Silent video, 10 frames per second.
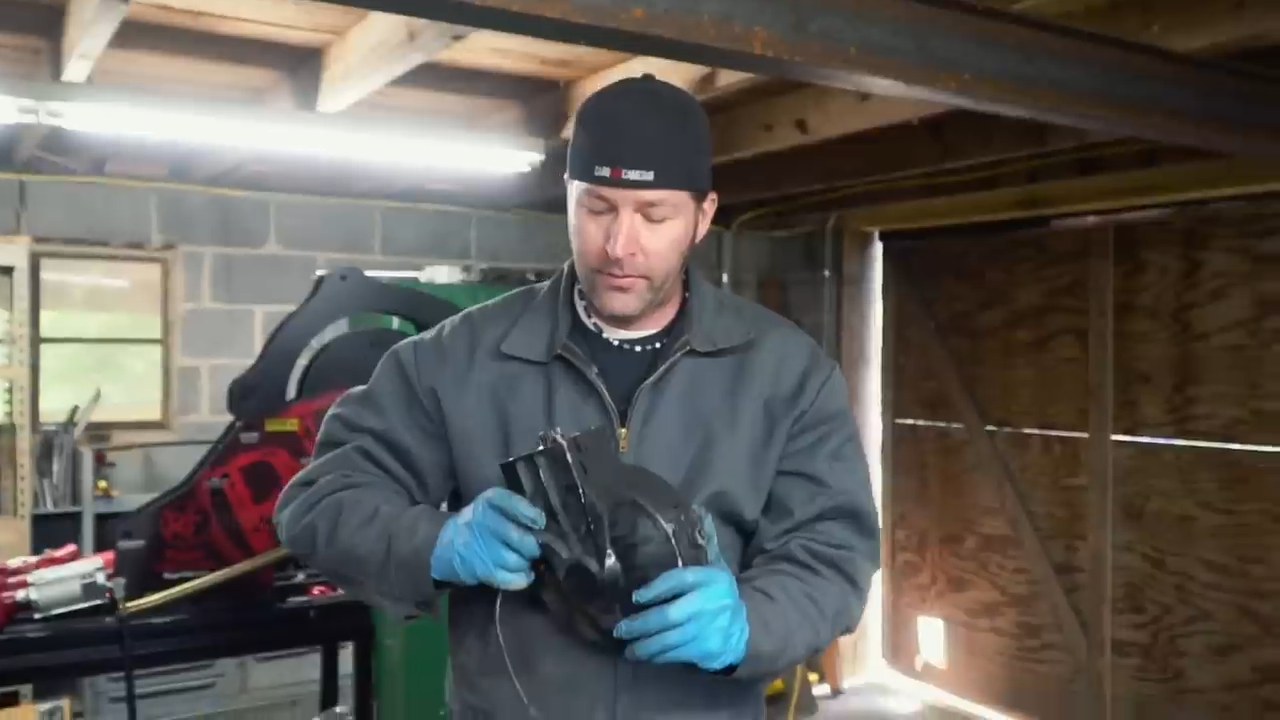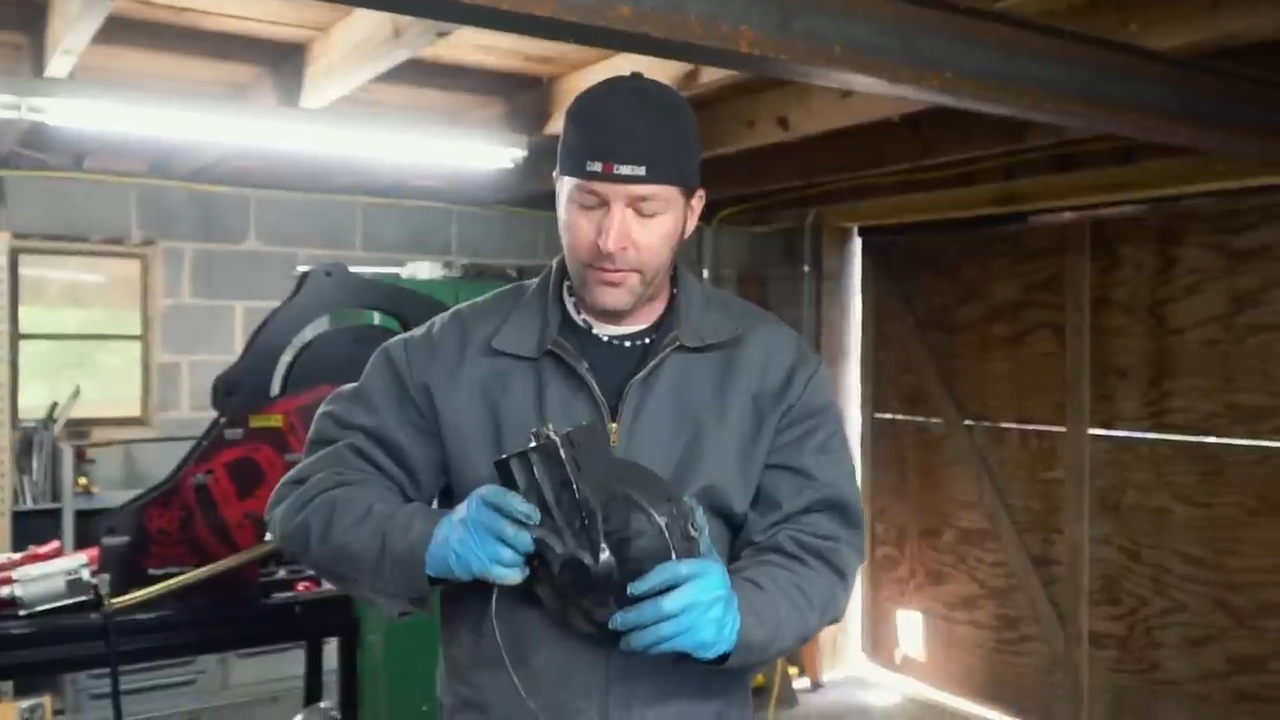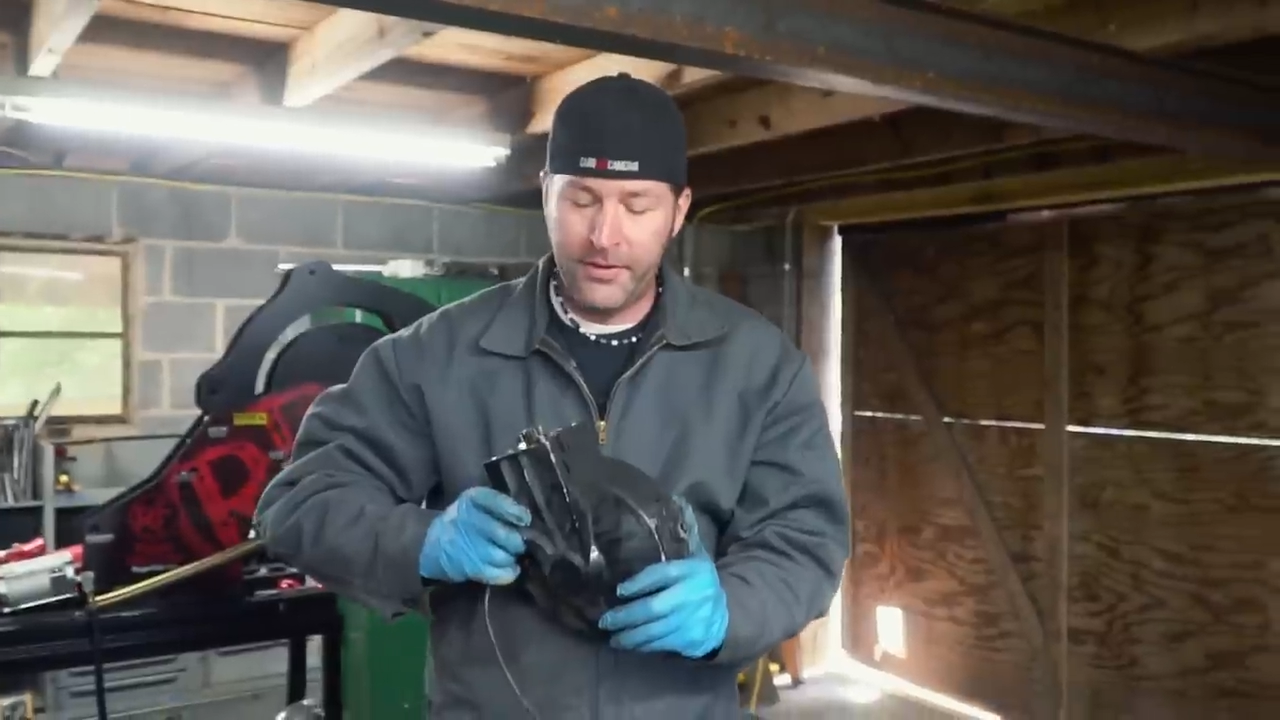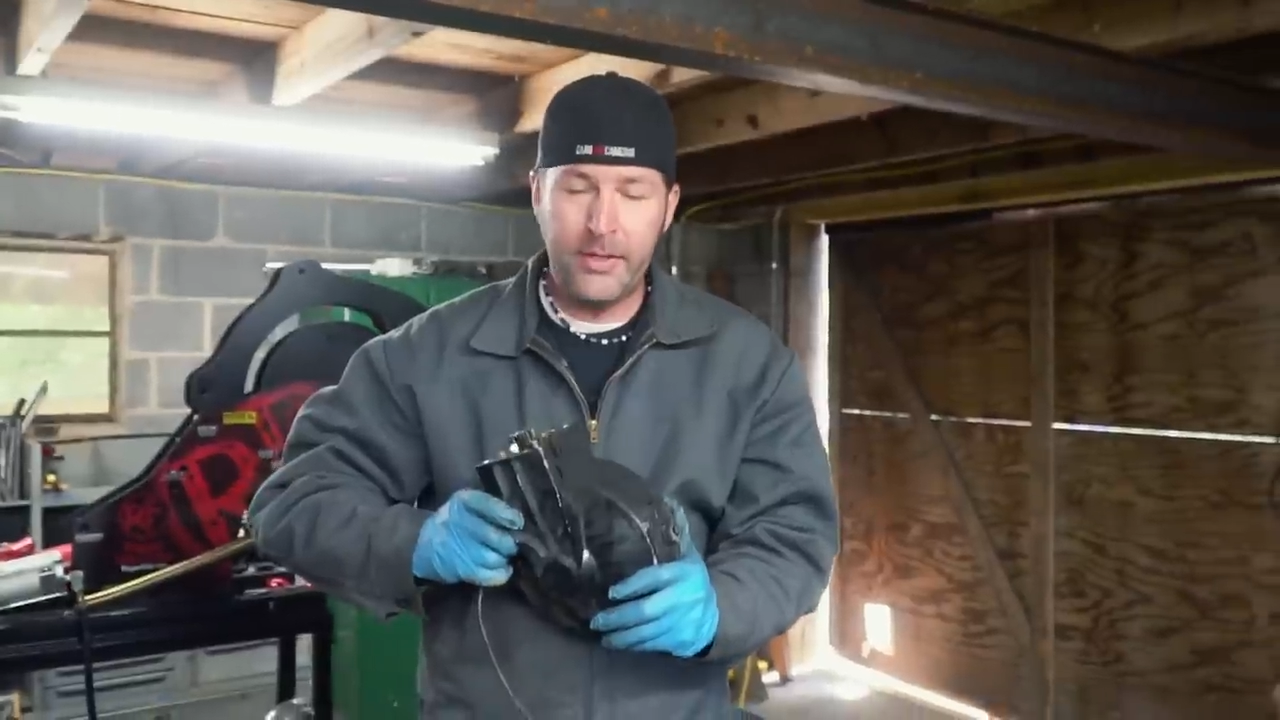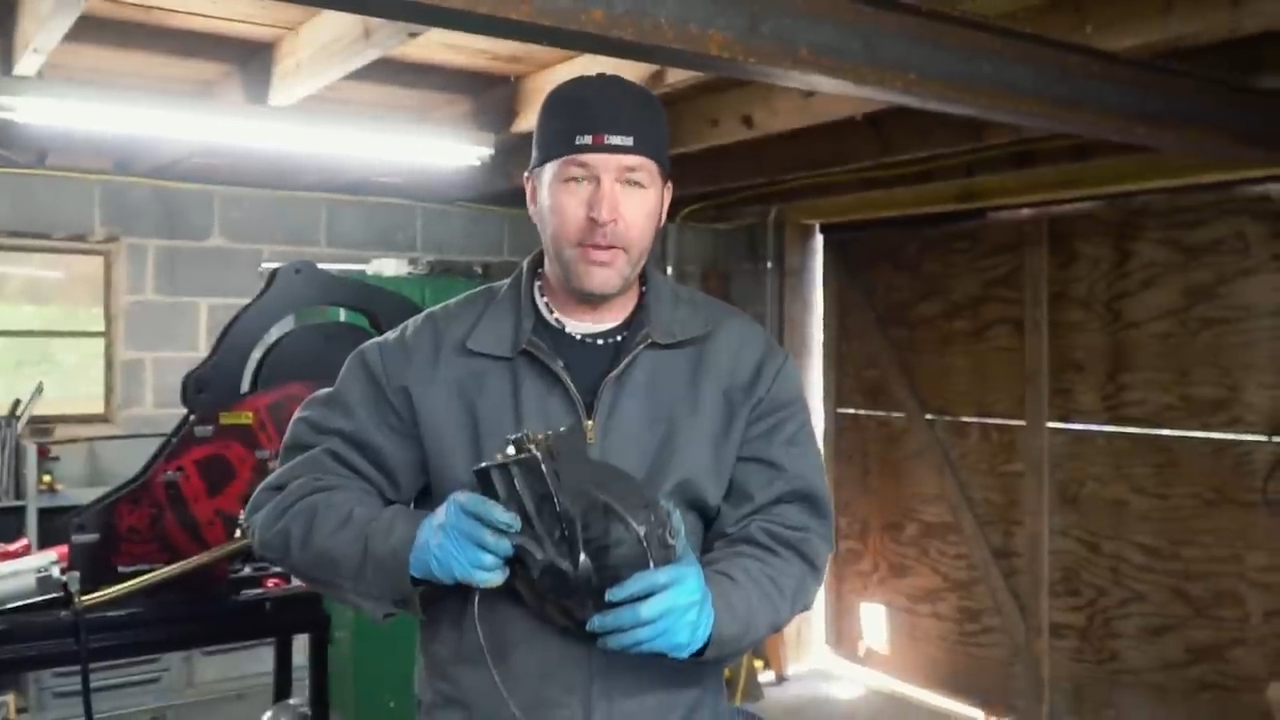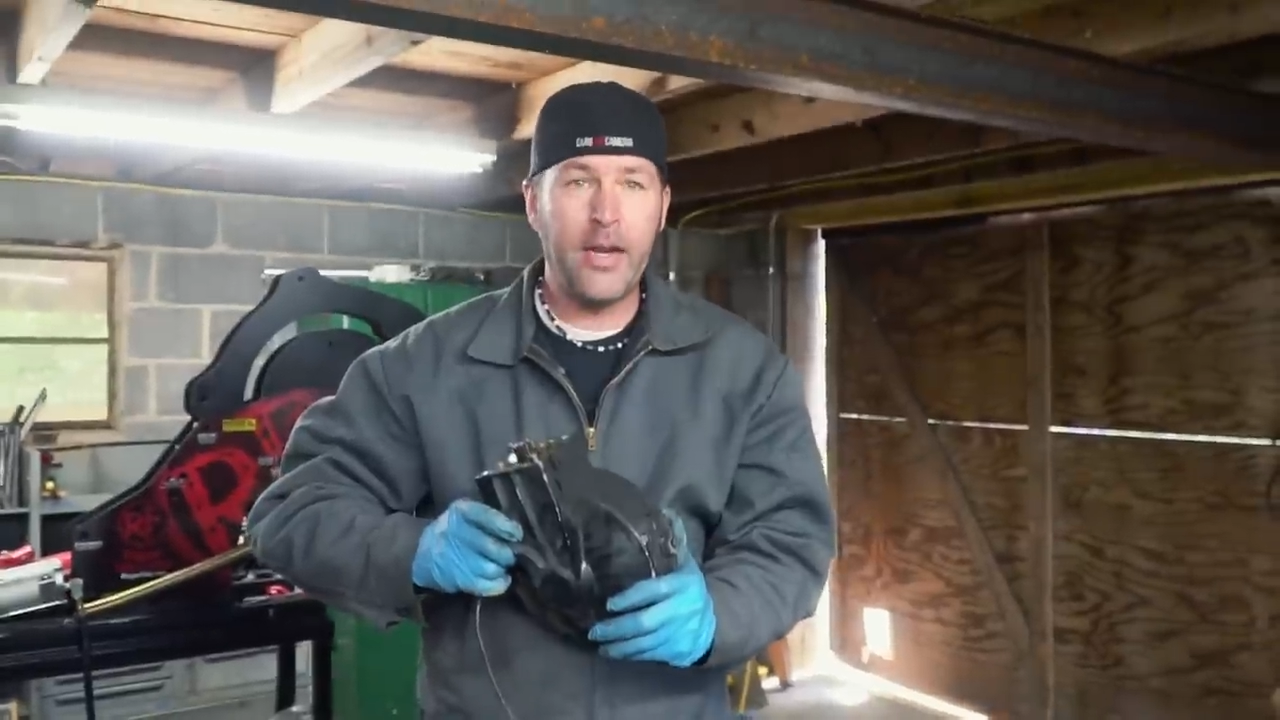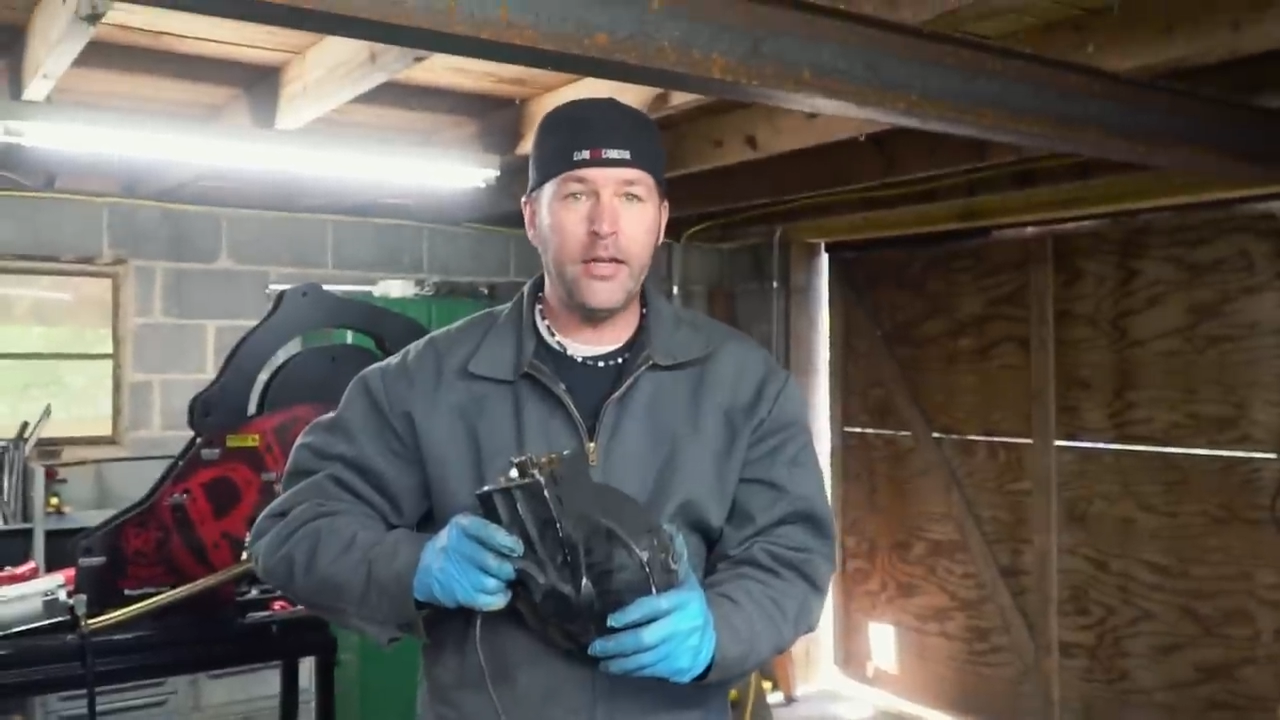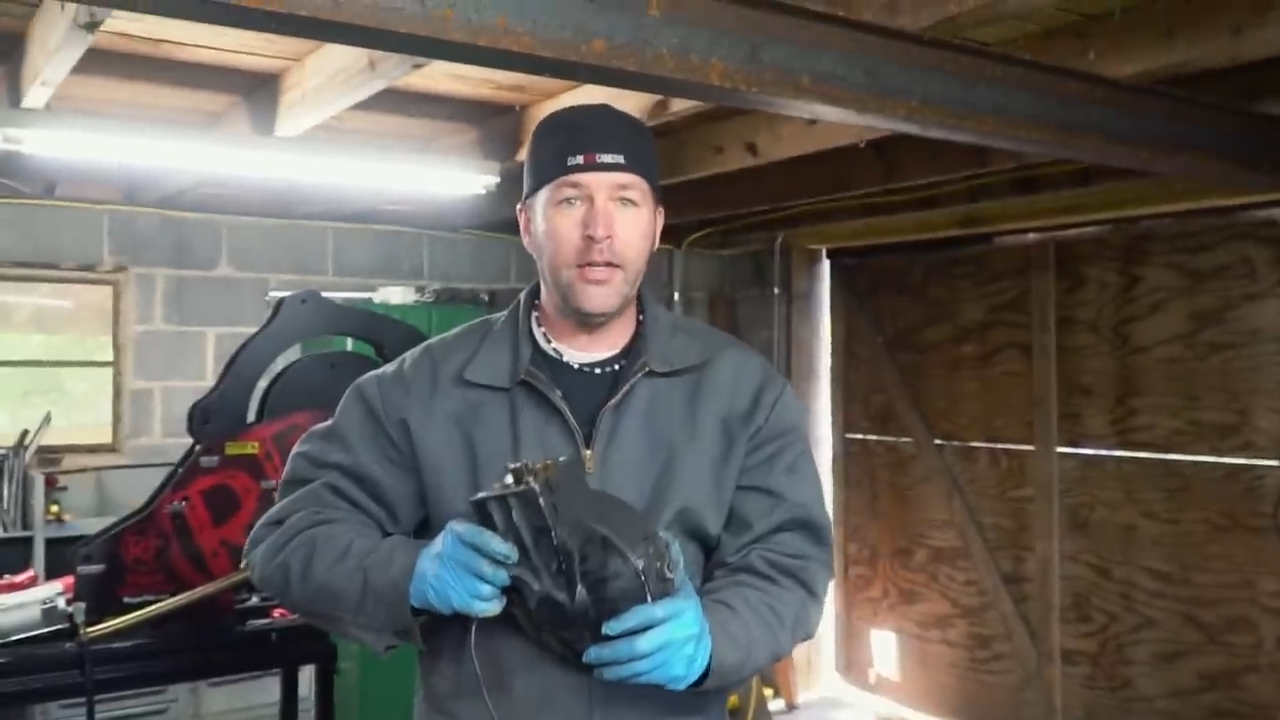so if anybody